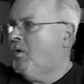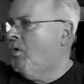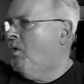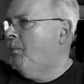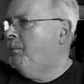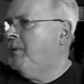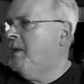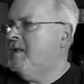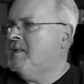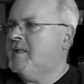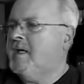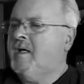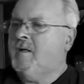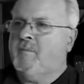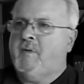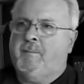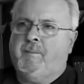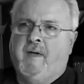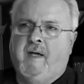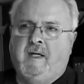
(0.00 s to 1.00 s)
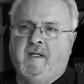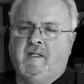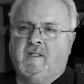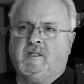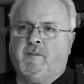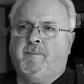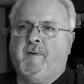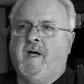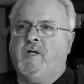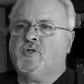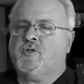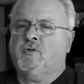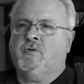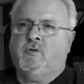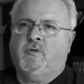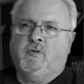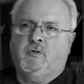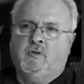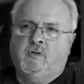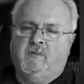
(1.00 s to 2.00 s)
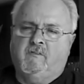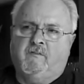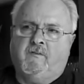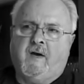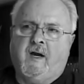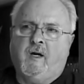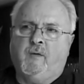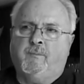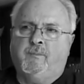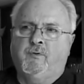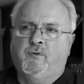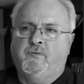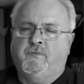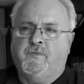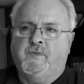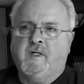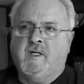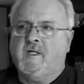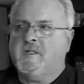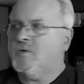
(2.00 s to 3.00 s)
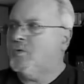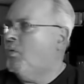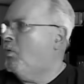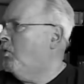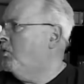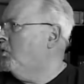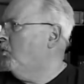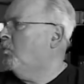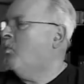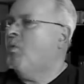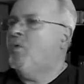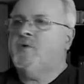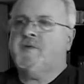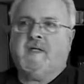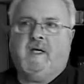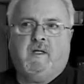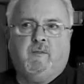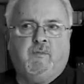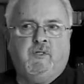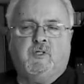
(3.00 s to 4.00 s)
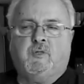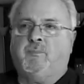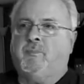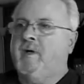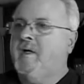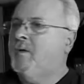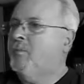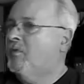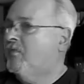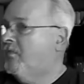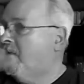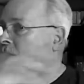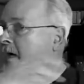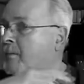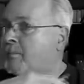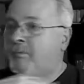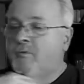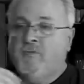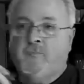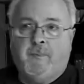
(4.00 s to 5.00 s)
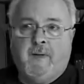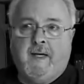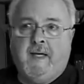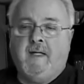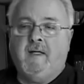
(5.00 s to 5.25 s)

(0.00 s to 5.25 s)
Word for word: the whole place had to be painted special and fireproof. This all the walls had to be sprayed with fireproof